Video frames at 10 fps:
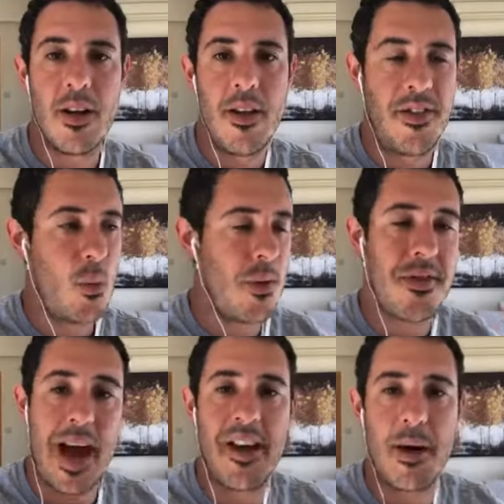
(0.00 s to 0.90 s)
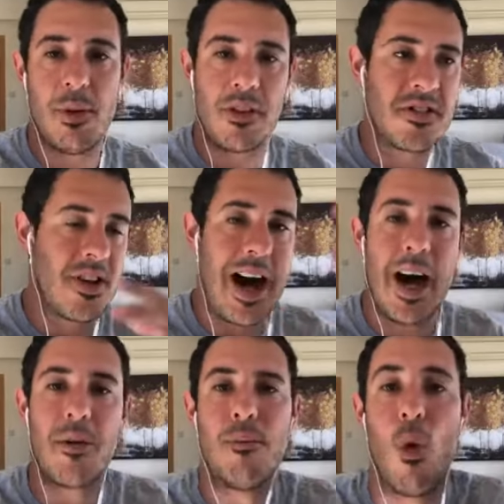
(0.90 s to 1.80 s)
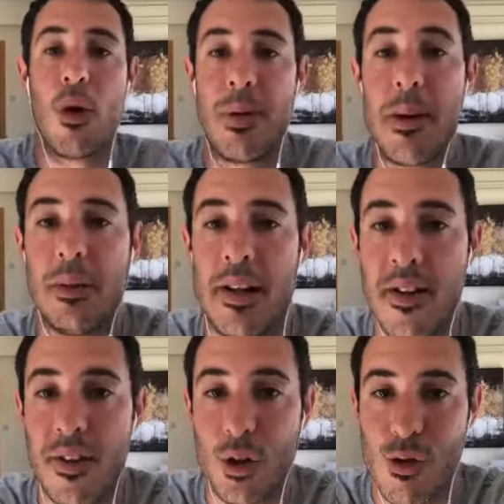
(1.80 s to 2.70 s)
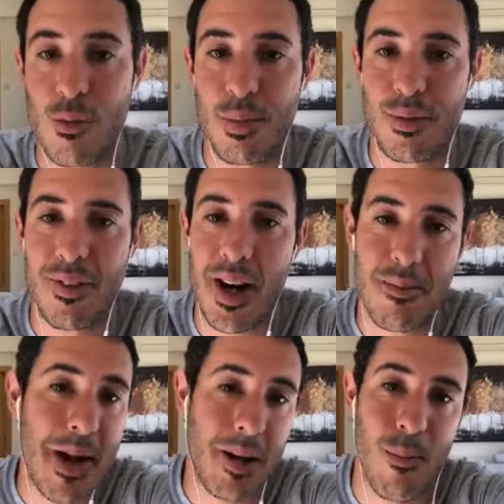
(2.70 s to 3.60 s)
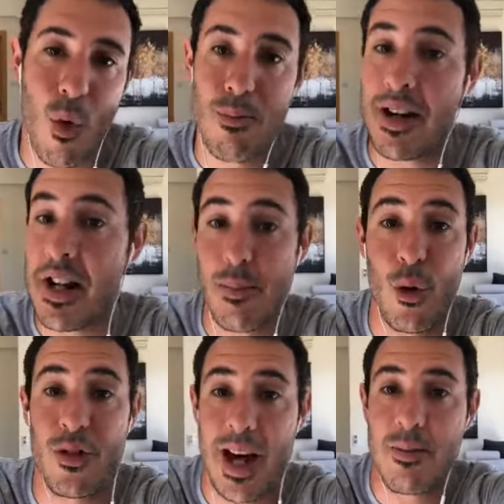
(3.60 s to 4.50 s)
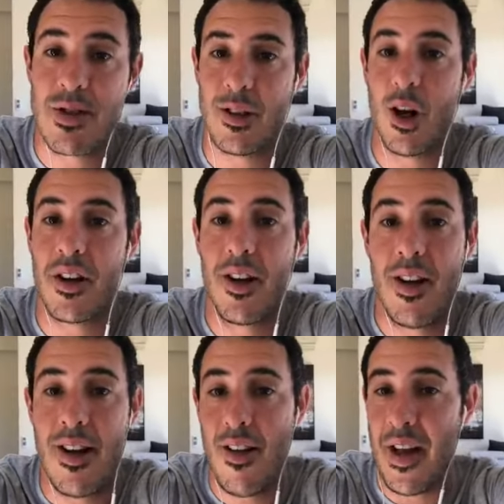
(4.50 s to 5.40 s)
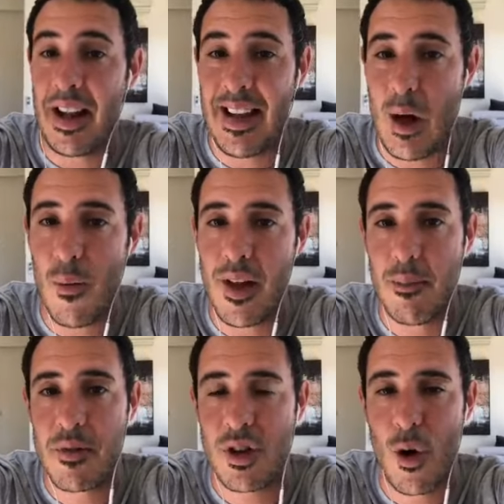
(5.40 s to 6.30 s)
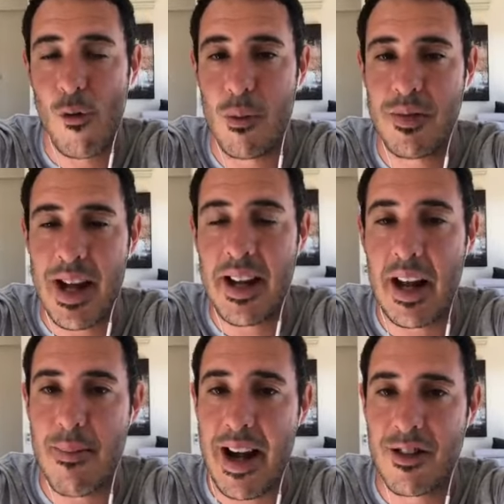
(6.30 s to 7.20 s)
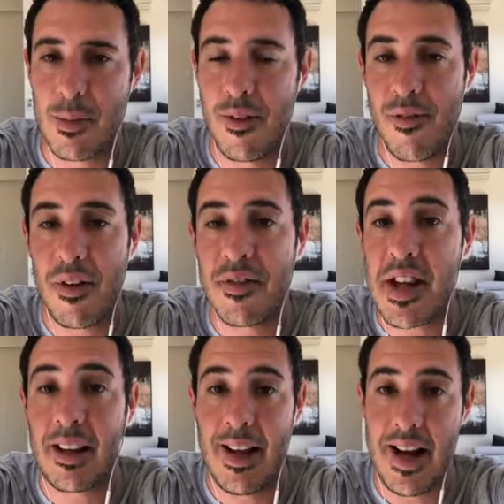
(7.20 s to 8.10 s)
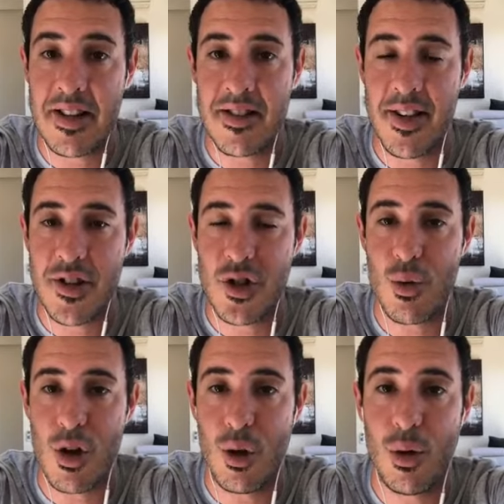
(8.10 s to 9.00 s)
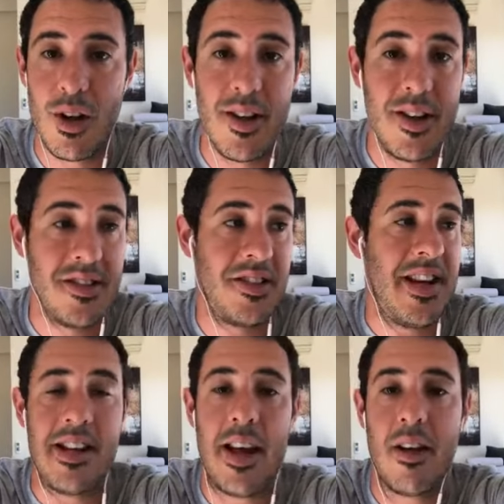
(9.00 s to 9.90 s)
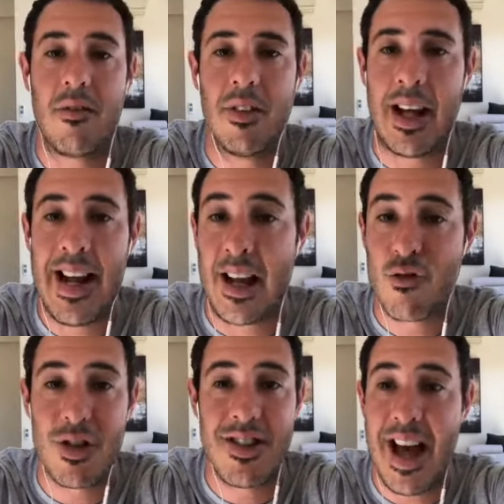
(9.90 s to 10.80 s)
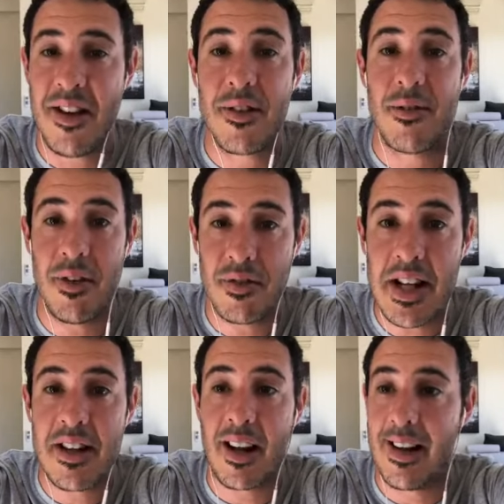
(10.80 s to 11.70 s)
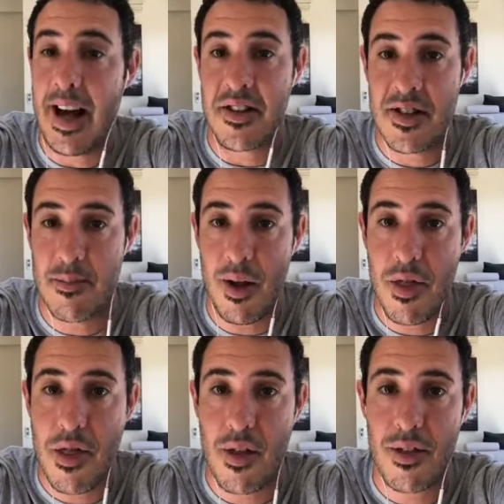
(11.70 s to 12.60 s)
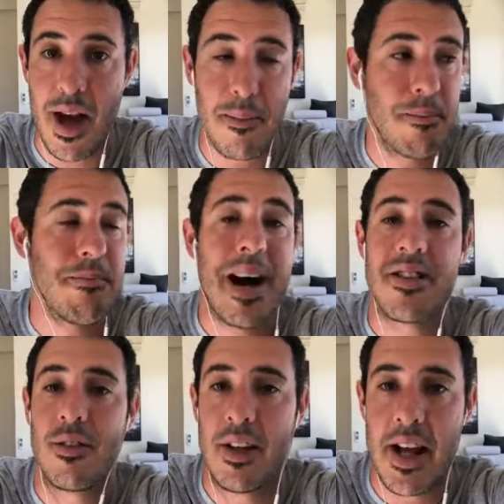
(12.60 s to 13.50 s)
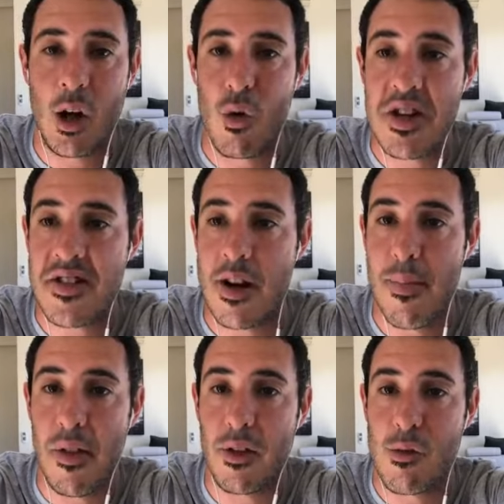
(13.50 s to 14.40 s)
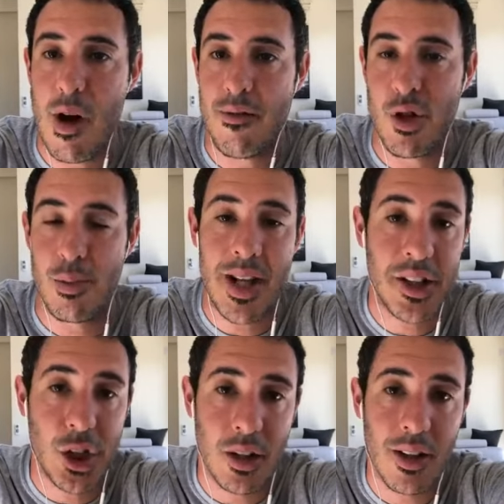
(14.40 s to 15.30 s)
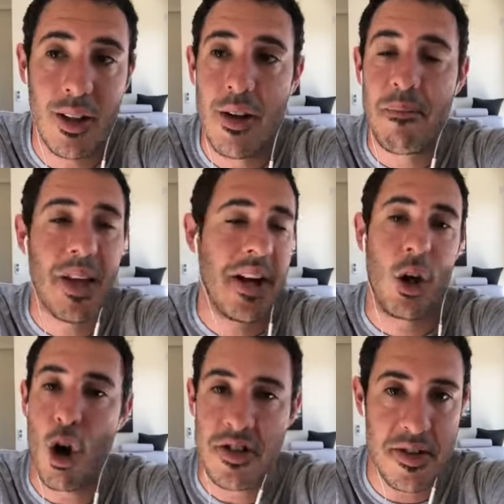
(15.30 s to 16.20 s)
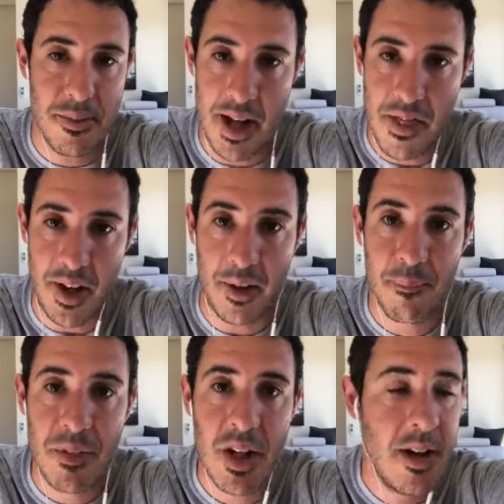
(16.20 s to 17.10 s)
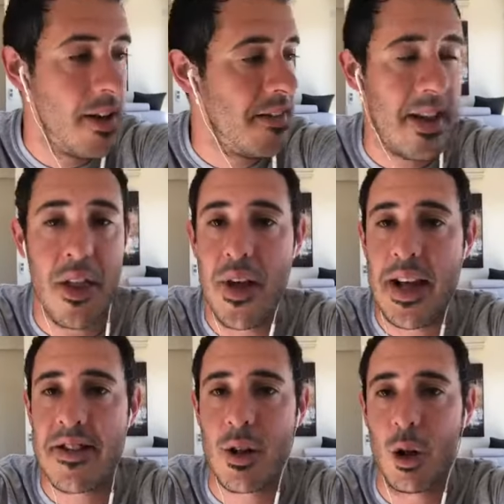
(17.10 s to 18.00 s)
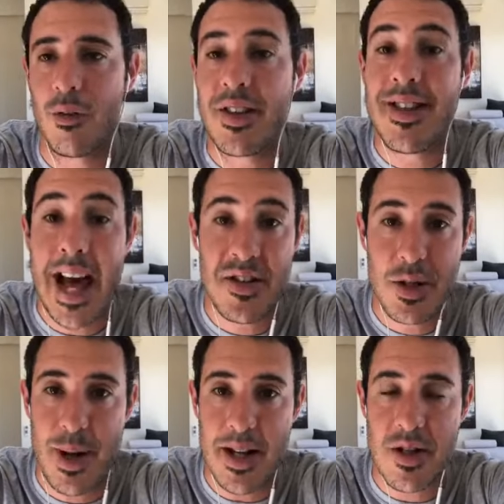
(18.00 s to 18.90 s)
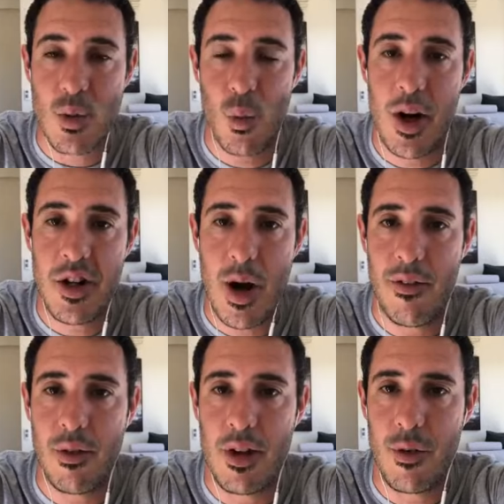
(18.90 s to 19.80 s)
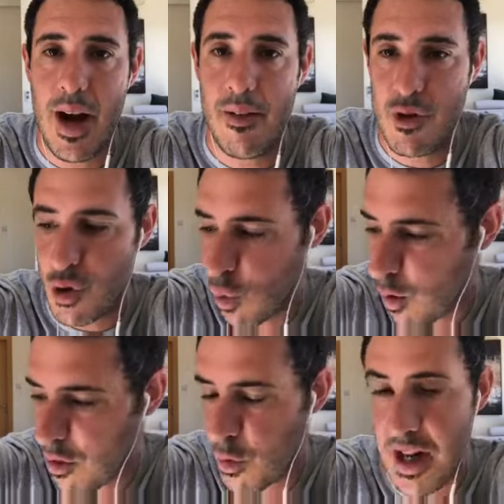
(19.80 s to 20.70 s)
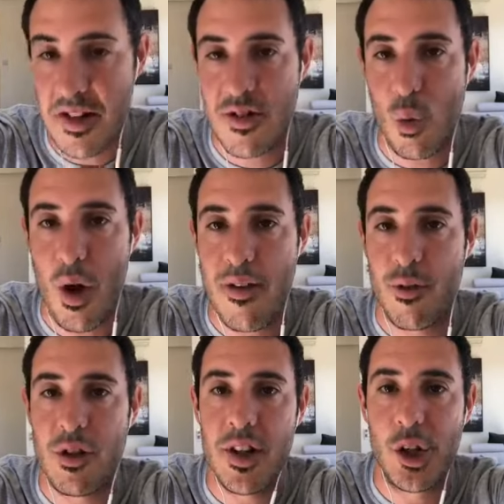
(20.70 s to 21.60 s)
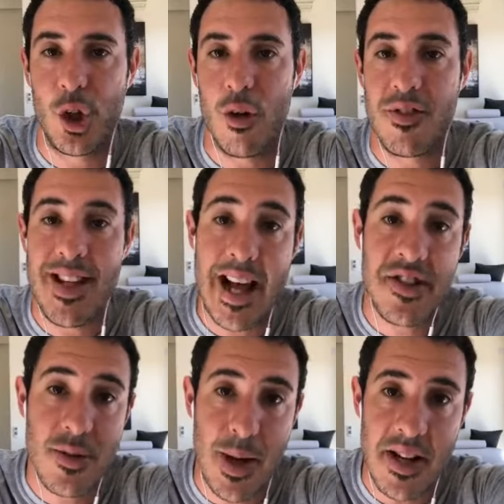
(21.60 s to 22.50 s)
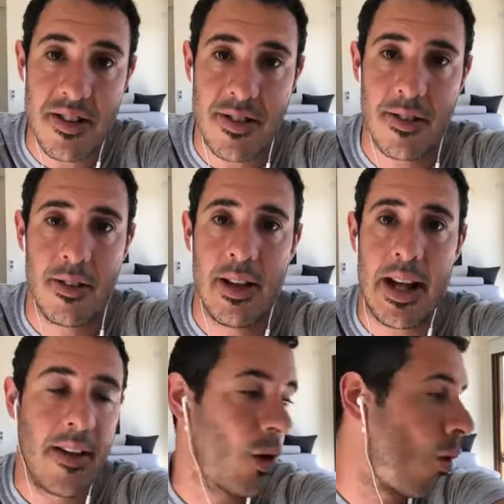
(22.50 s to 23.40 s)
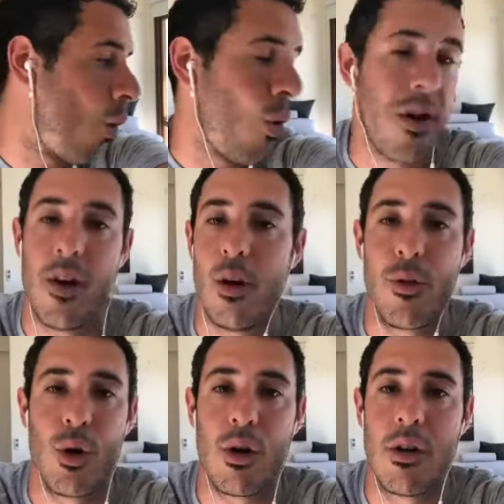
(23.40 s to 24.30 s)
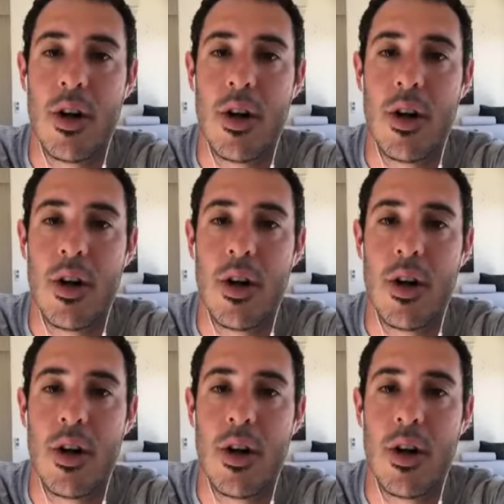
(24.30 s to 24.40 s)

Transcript: they were then able to add more people into the group and make more money per time slot. That allowed them to go from taking a maximum of 50 clients in their studio to taking like an extra 10 to 15 clients a month. That massively increased their monthly revenue potential, and it cost them nothing. The other thing is to look for dead space. Where do you have, if you have 2 or 3 square footage of dead space, like in the corner of your